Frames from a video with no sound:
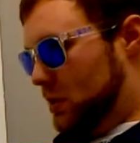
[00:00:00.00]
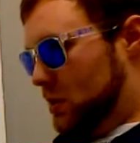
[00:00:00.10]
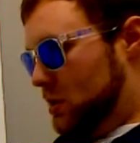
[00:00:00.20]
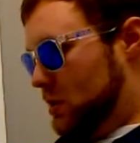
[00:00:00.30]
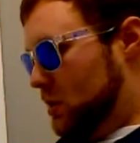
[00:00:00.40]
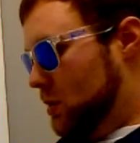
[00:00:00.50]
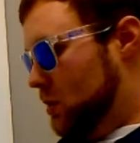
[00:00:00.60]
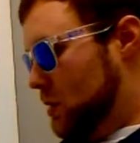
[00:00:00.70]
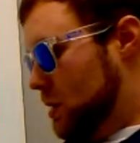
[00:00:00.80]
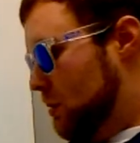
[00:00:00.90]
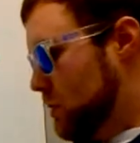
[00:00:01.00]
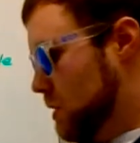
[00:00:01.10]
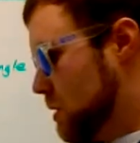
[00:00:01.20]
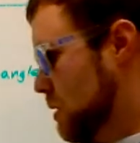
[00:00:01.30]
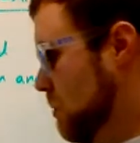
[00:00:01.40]
So I'm
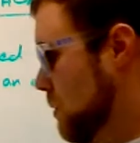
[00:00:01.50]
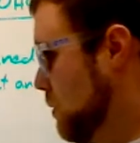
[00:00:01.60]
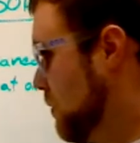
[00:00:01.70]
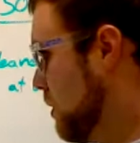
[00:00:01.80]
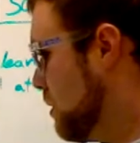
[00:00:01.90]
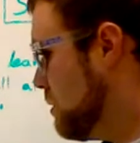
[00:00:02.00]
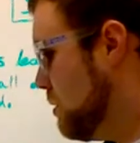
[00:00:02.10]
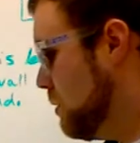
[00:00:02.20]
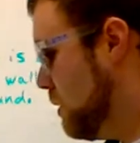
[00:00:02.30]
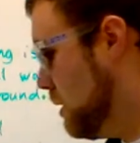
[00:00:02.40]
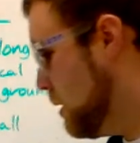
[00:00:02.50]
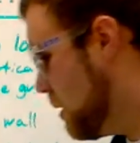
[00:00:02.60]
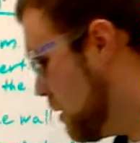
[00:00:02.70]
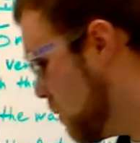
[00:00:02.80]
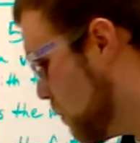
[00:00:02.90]
just going to move on to the
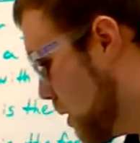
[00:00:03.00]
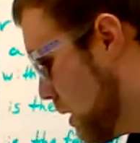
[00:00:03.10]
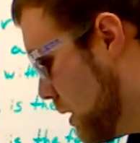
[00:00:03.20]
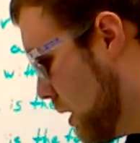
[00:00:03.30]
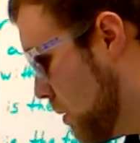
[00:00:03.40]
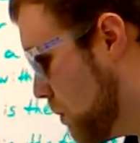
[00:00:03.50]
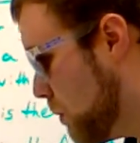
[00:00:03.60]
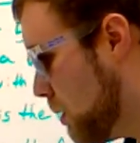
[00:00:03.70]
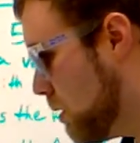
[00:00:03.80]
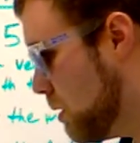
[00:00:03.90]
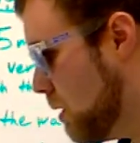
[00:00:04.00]
work it out board,